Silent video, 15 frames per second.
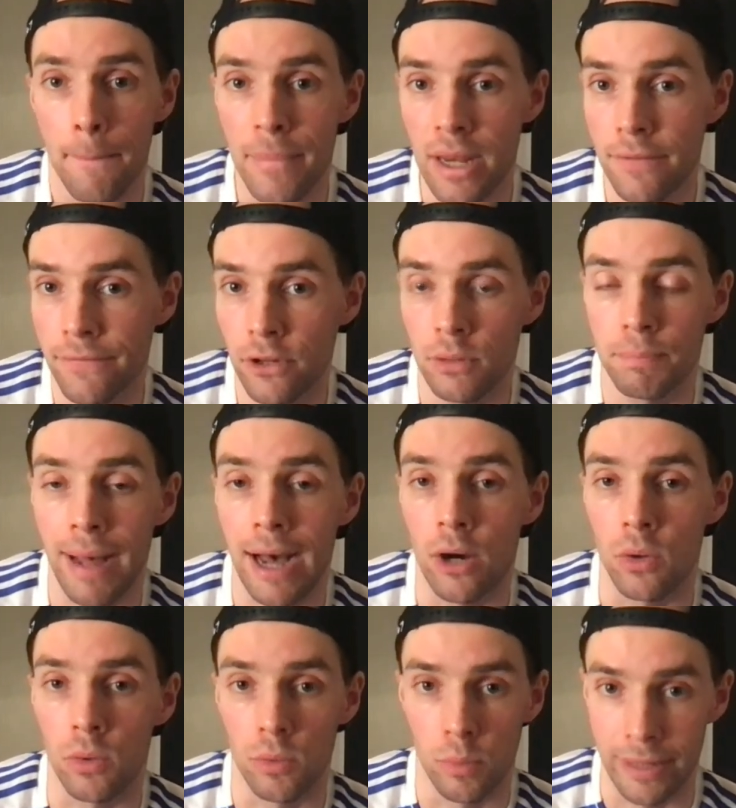Midfield
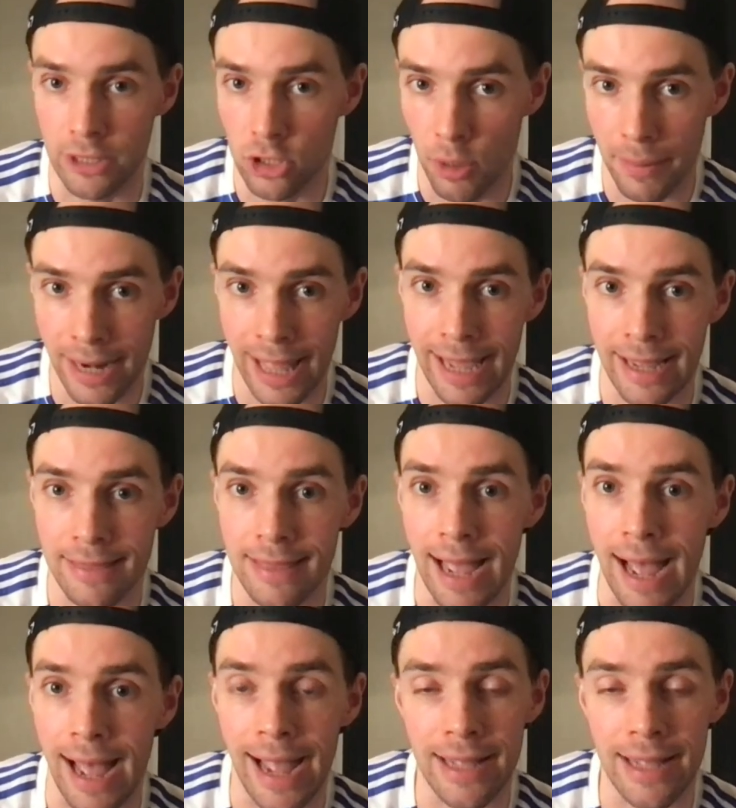battle, we dominated that.